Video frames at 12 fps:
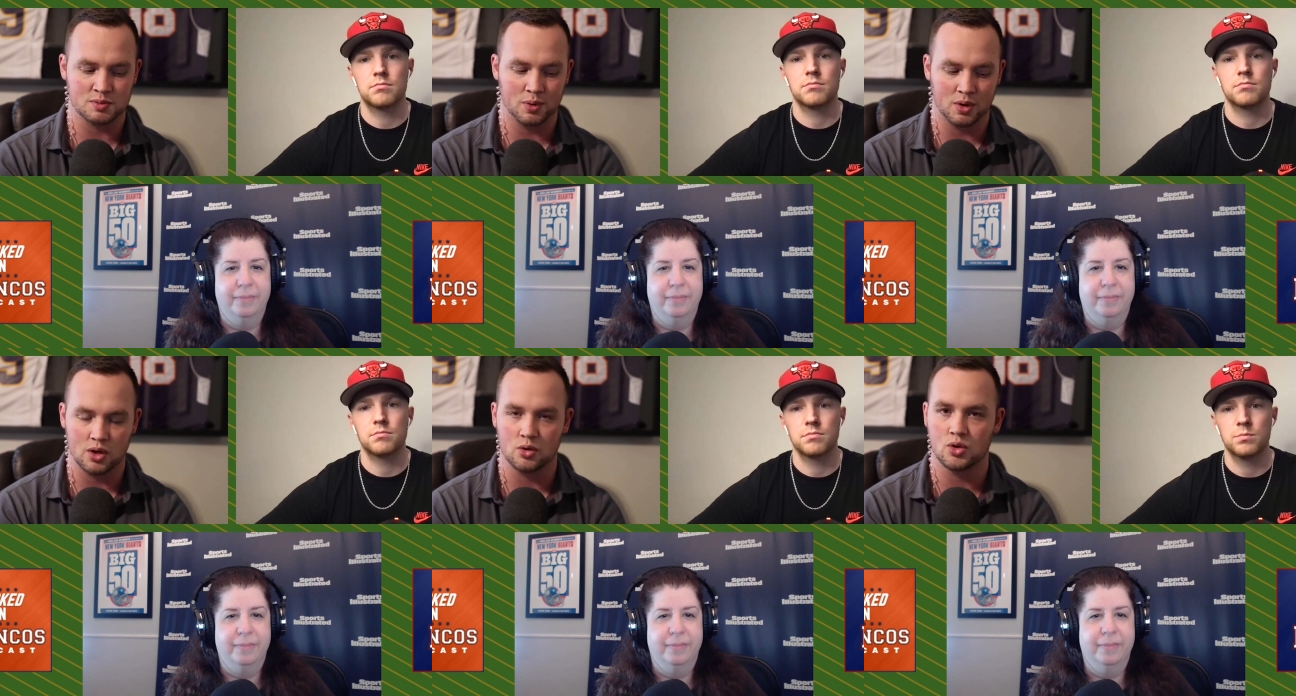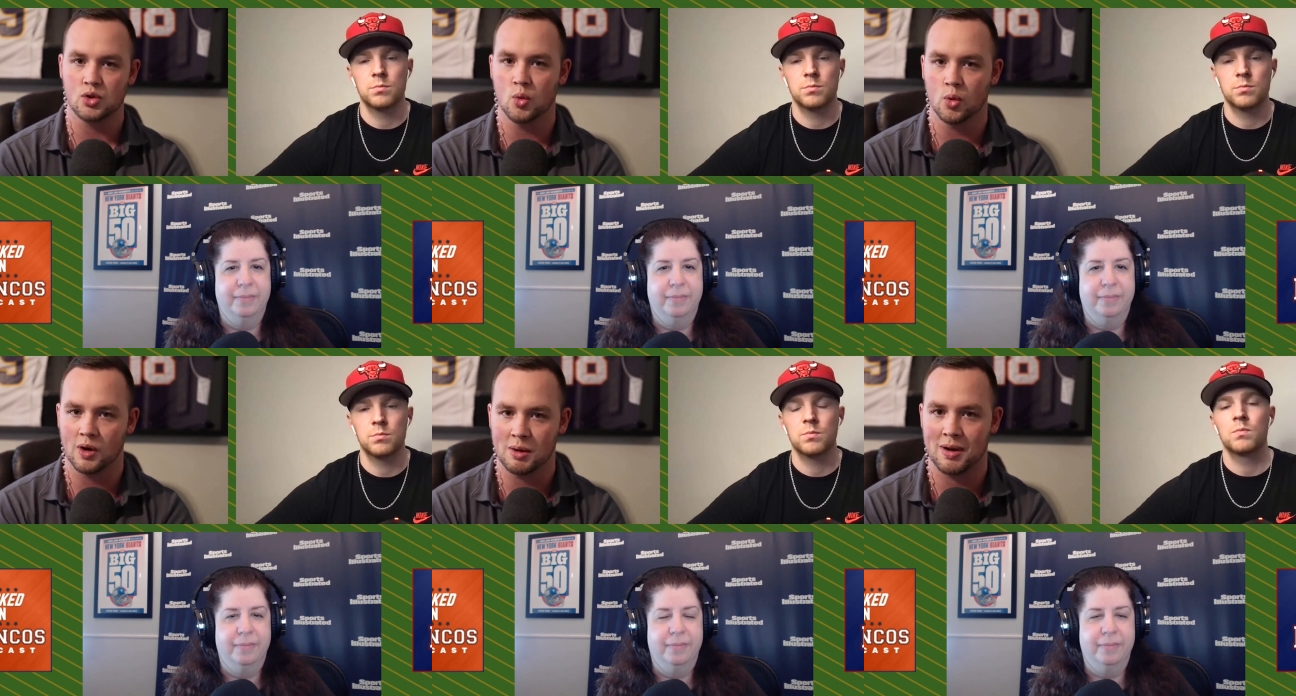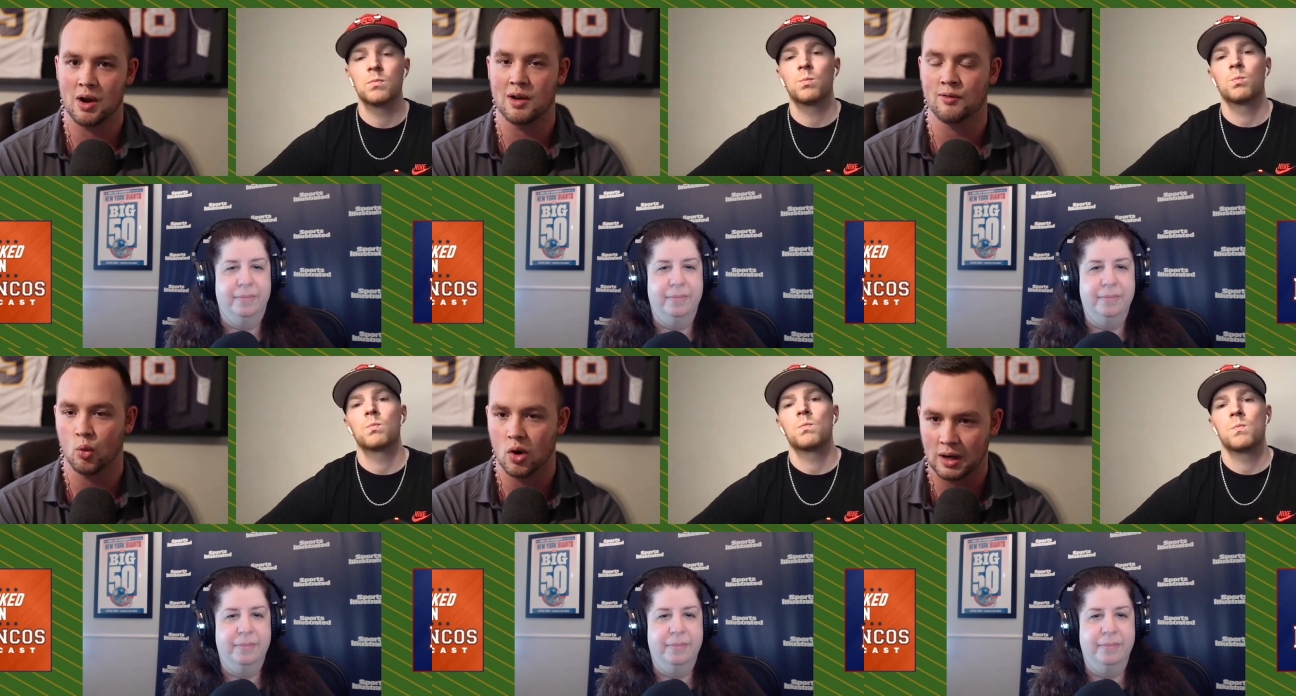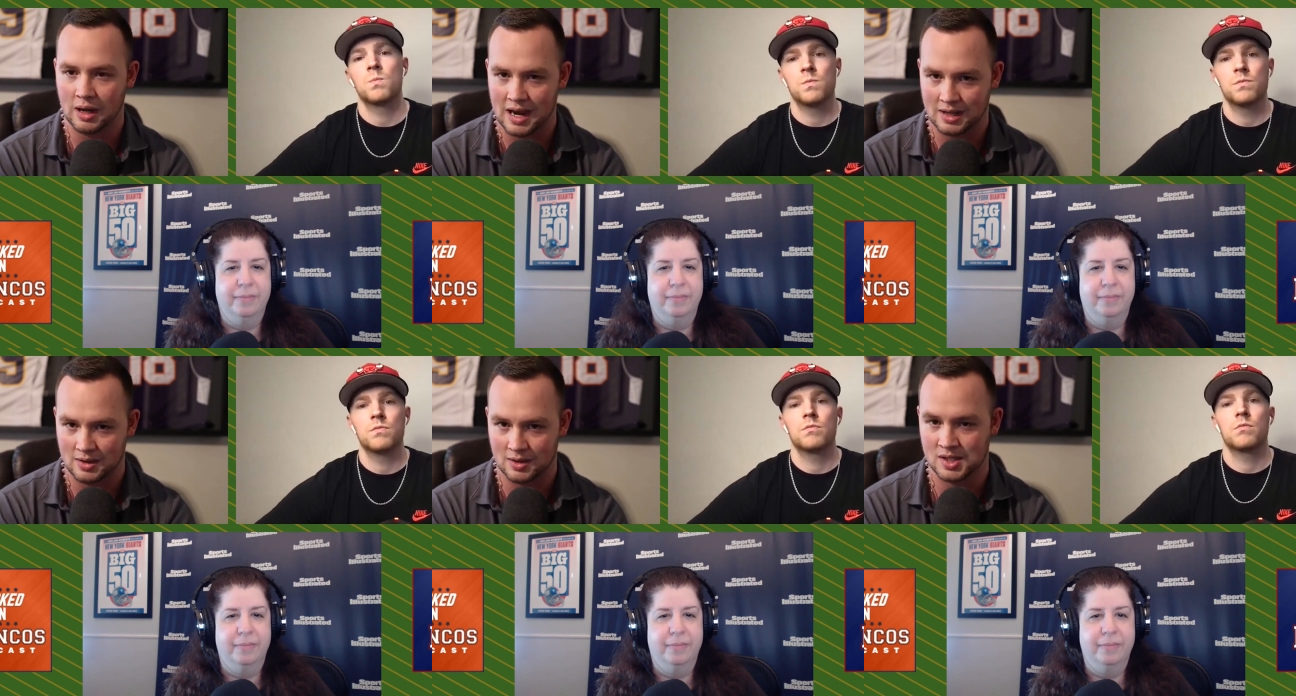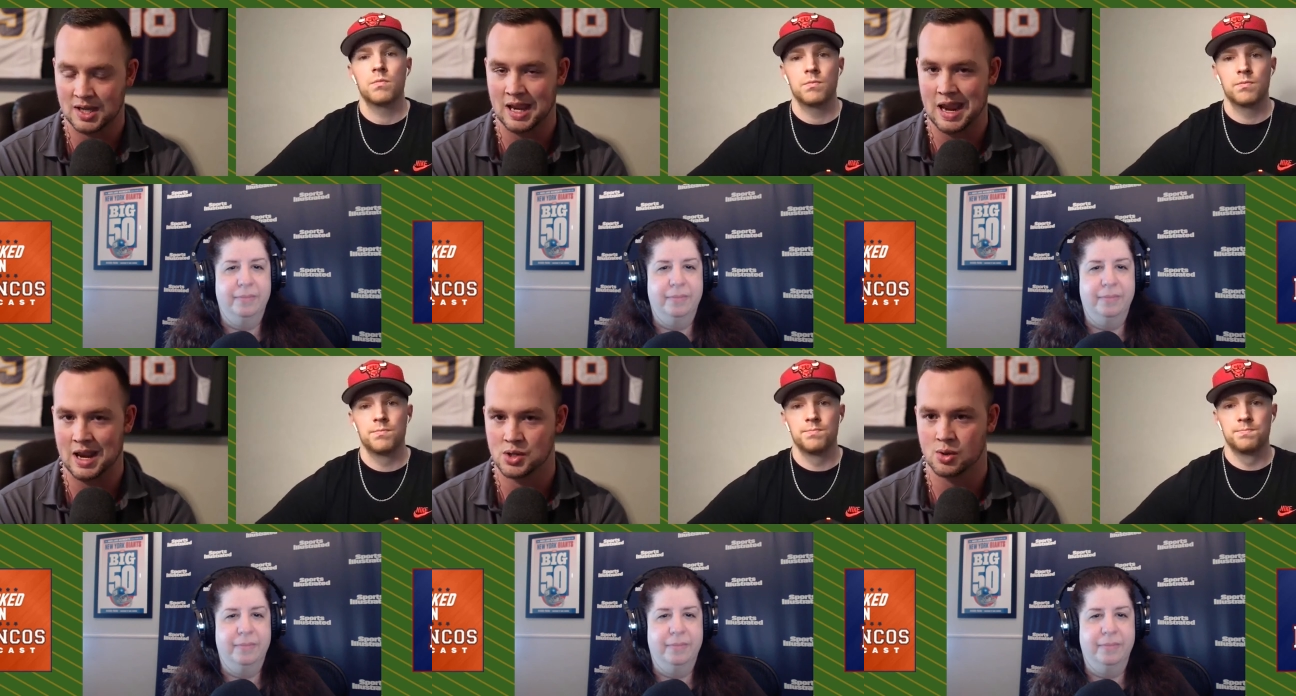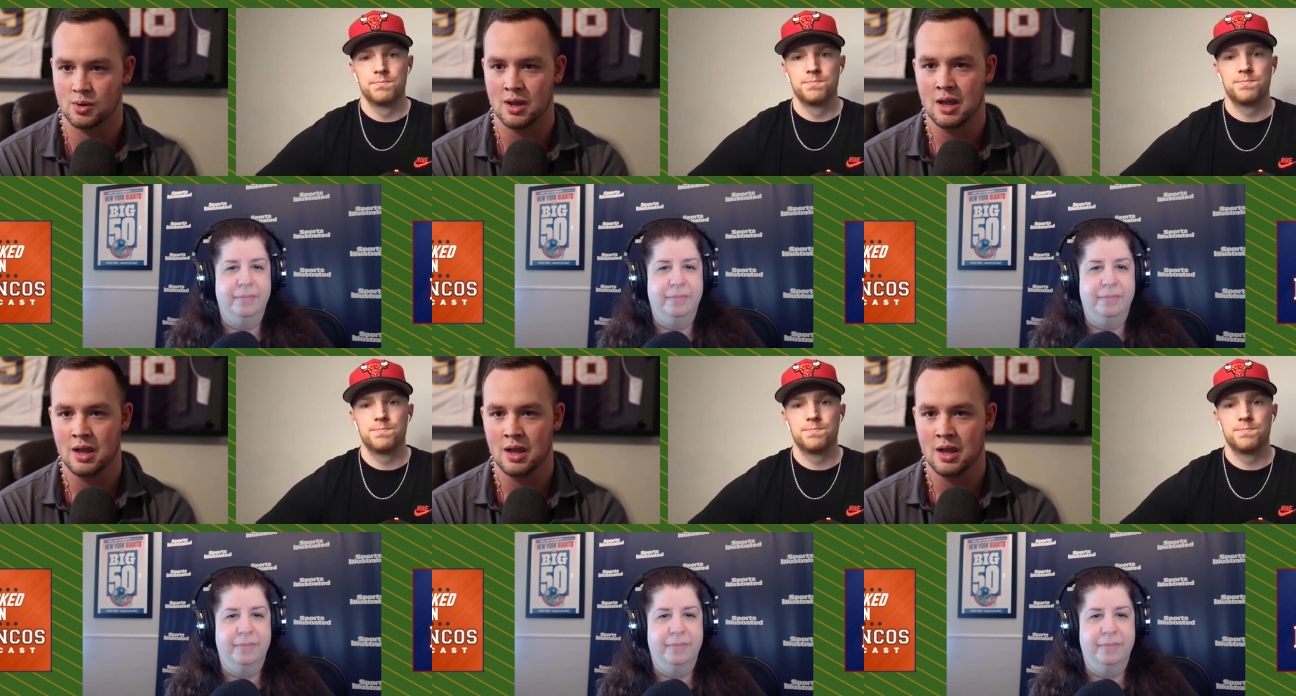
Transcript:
Speaker 1: but you do worry about if one guy does get injured.